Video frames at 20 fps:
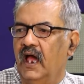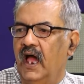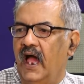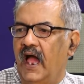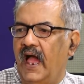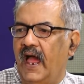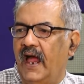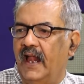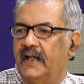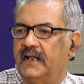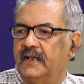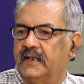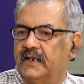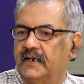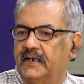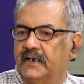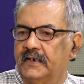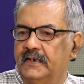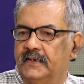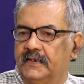and
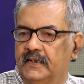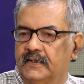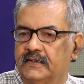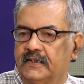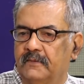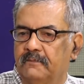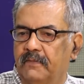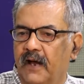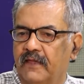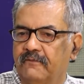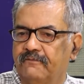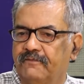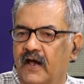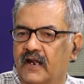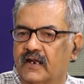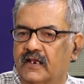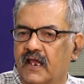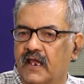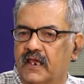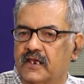the
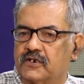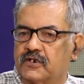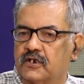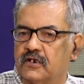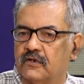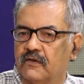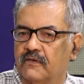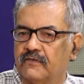bifurcation